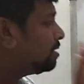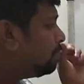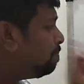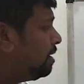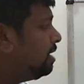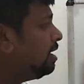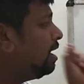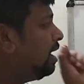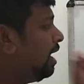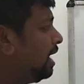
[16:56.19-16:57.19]
keeping
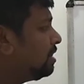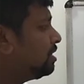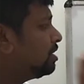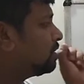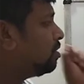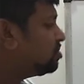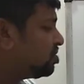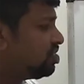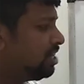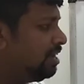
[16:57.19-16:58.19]
at
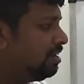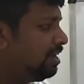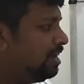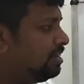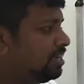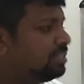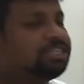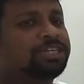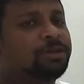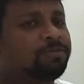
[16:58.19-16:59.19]
constant
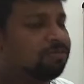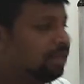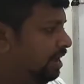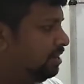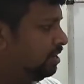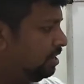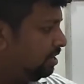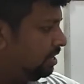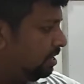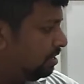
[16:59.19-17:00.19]
intensity of light,
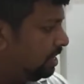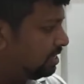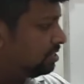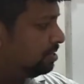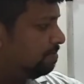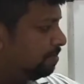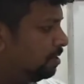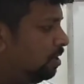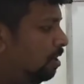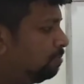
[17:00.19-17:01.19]
then this
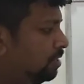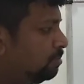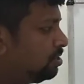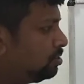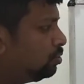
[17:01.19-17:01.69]
observation